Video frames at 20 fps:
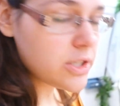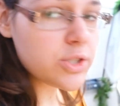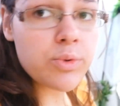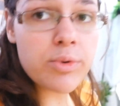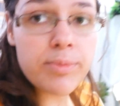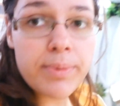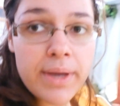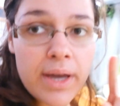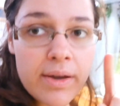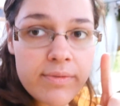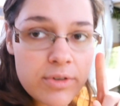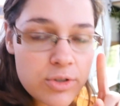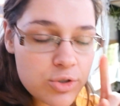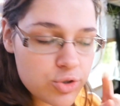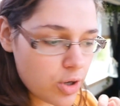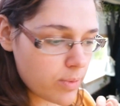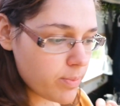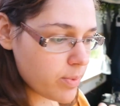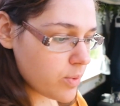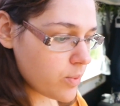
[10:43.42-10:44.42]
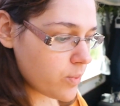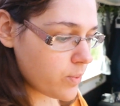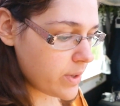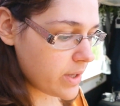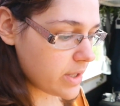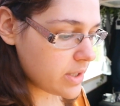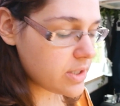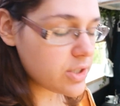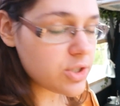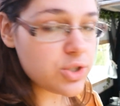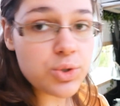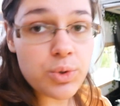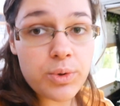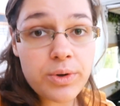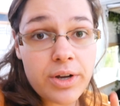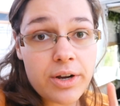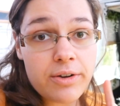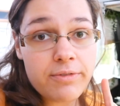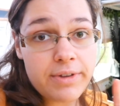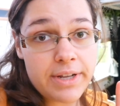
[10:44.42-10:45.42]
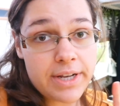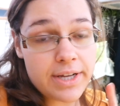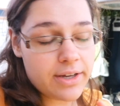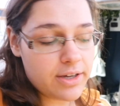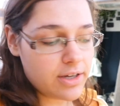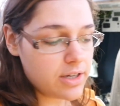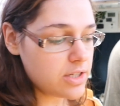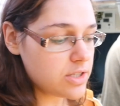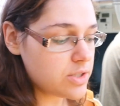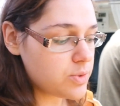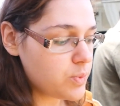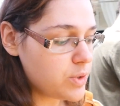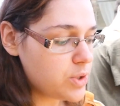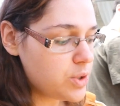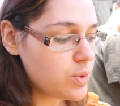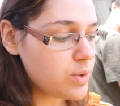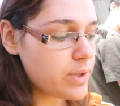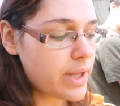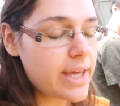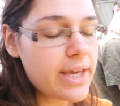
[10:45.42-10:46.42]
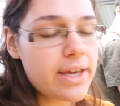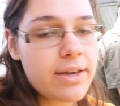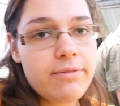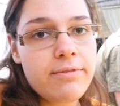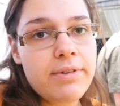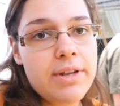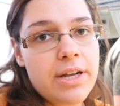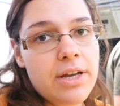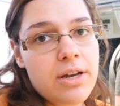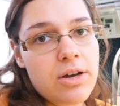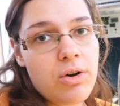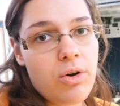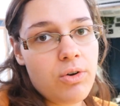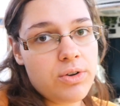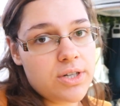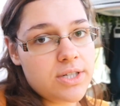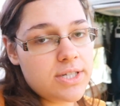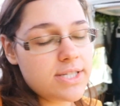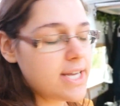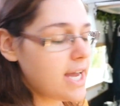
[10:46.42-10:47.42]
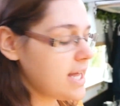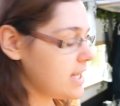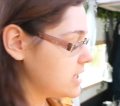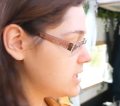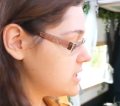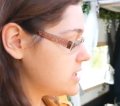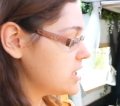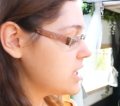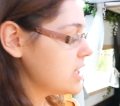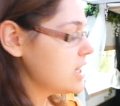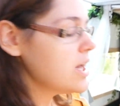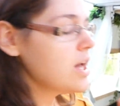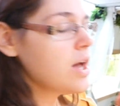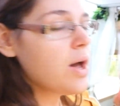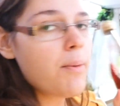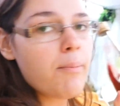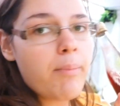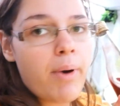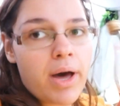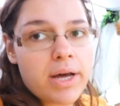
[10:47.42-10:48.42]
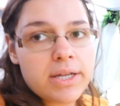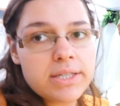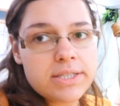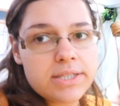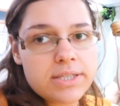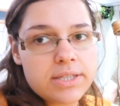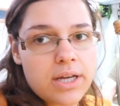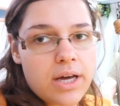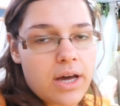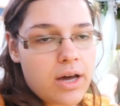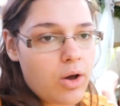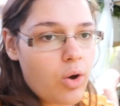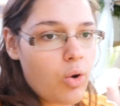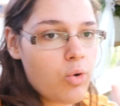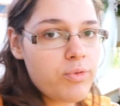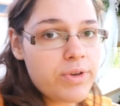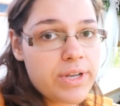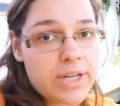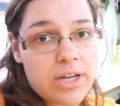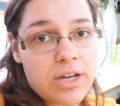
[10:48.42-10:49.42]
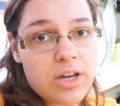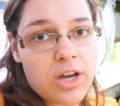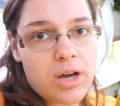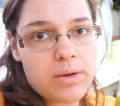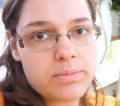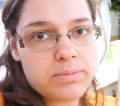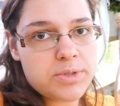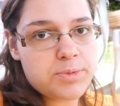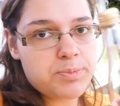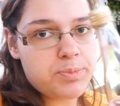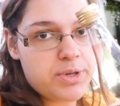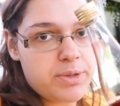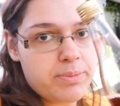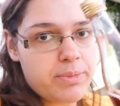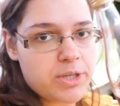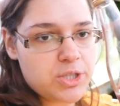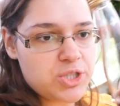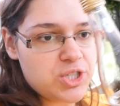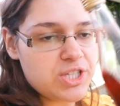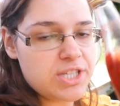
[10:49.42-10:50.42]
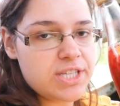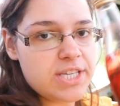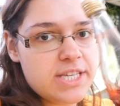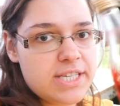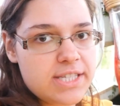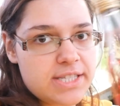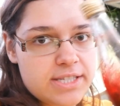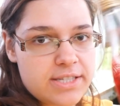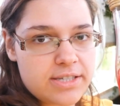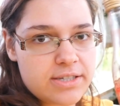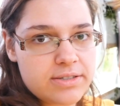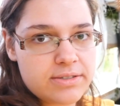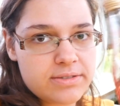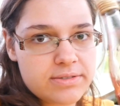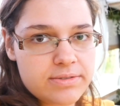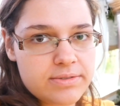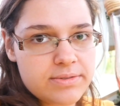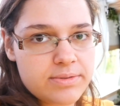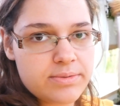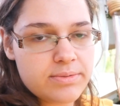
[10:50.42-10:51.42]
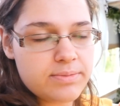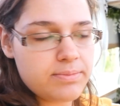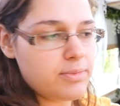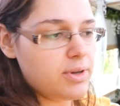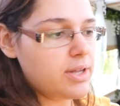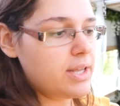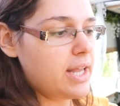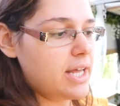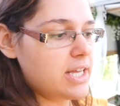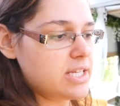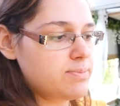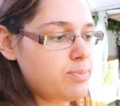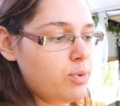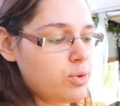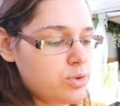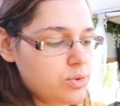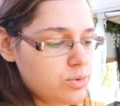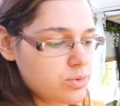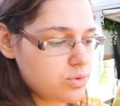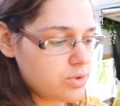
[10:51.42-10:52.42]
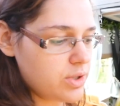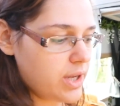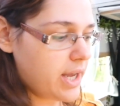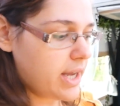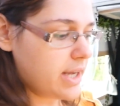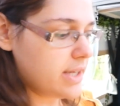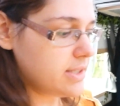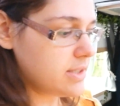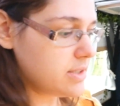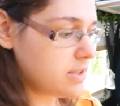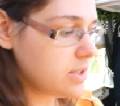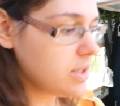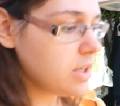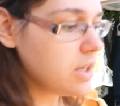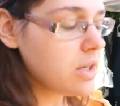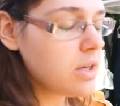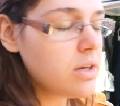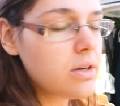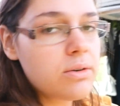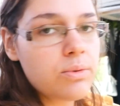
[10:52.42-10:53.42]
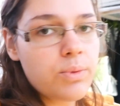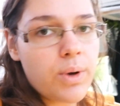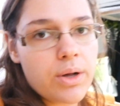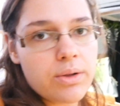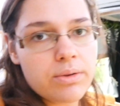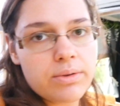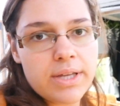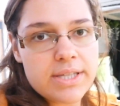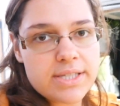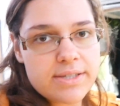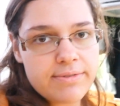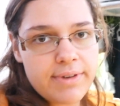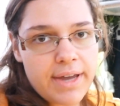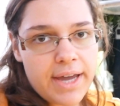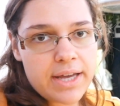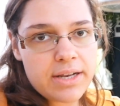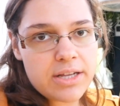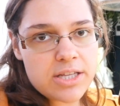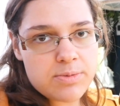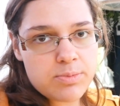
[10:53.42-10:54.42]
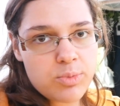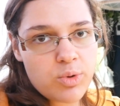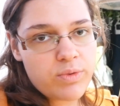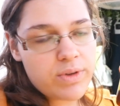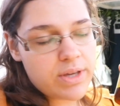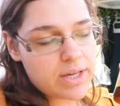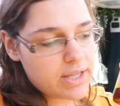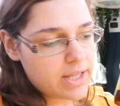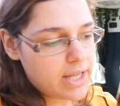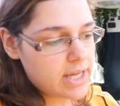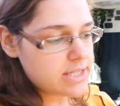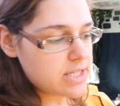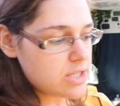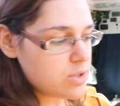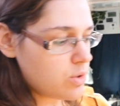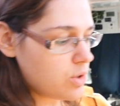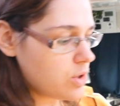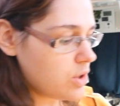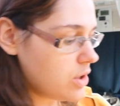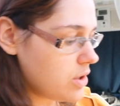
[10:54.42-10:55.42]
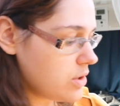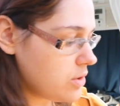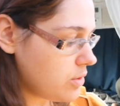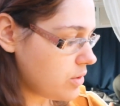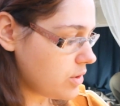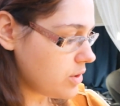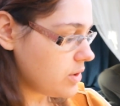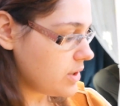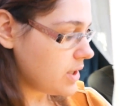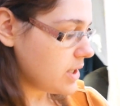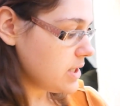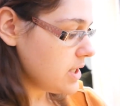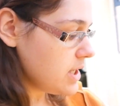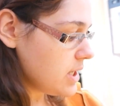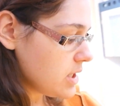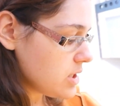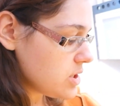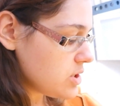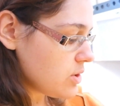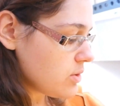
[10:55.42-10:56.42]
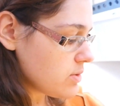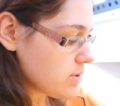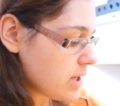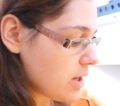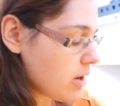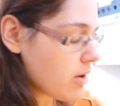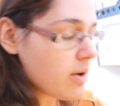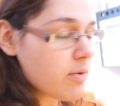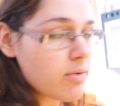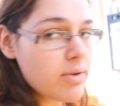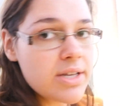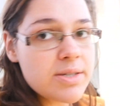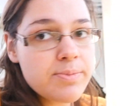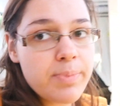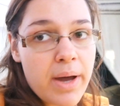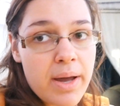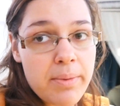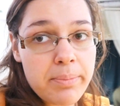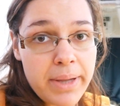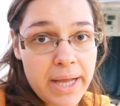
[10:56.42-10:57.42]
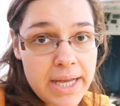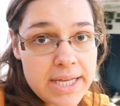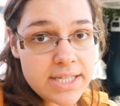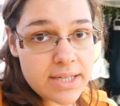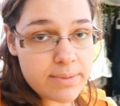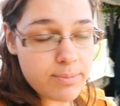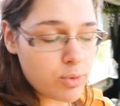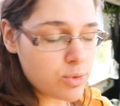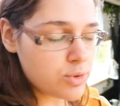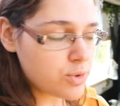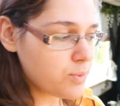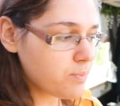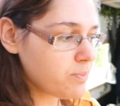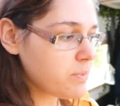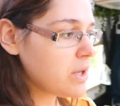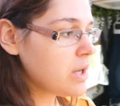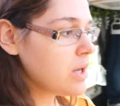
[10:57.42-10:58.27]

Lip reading: so we've been having trouble with storing our vinegar because we do like vinegar on our salad, but all vinegar comes pretty much in these glass bottles, and well, it's a van, it's moving, glass is not a good idea. So I was like, okay, well, let's buy a plastic bottle.